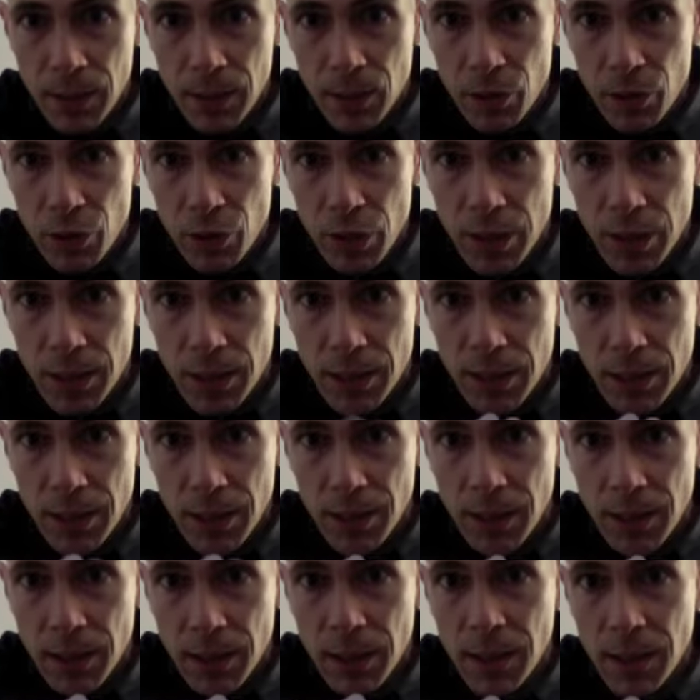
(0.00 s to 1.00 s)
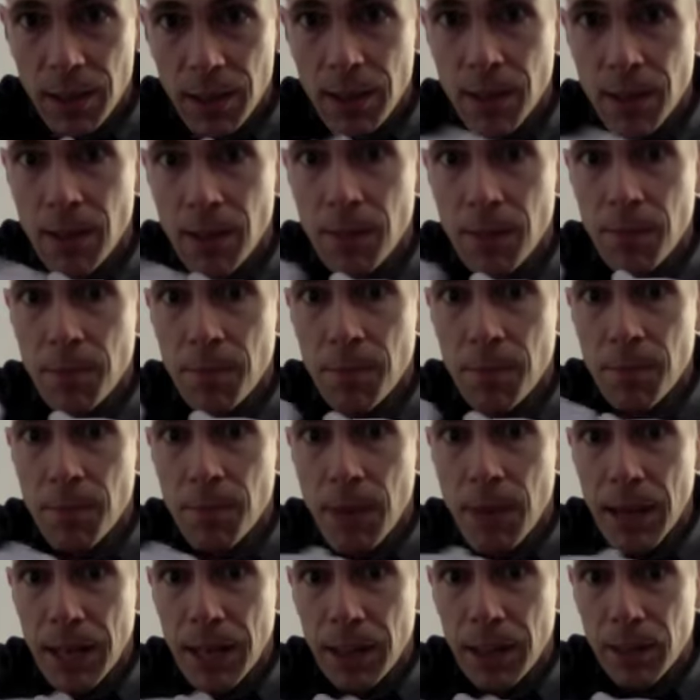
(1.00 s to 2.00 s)
G,
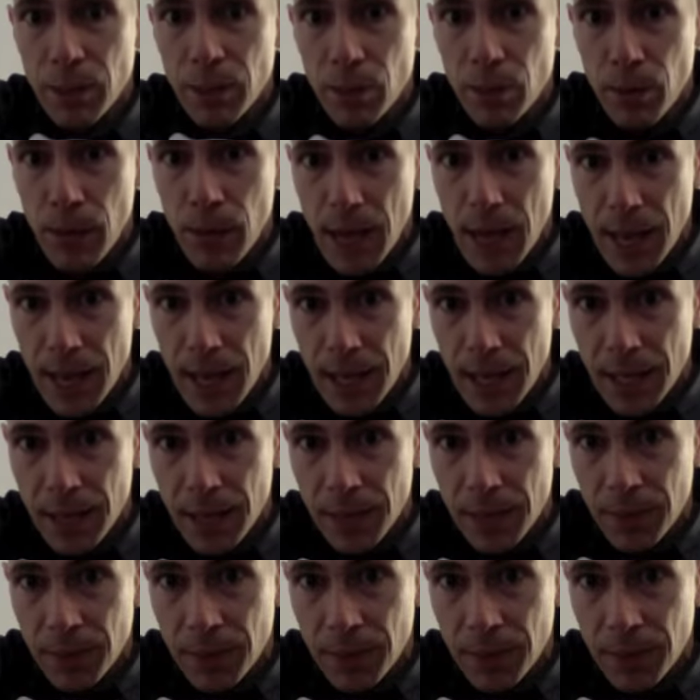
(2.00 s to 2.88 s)
back to A.